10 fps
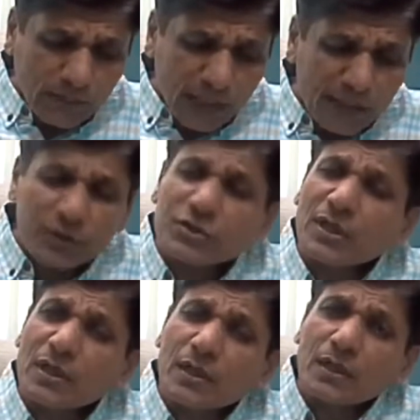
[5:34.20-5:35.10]

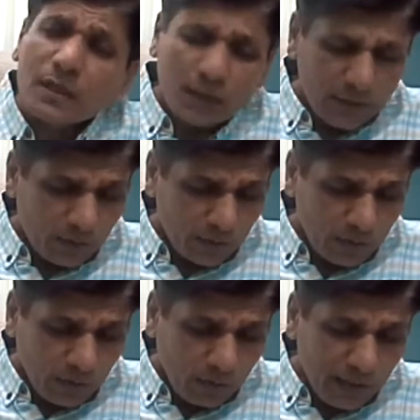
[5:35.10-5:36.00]
international
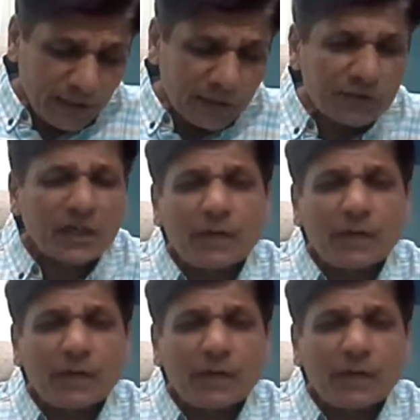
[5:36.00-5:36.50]
organization,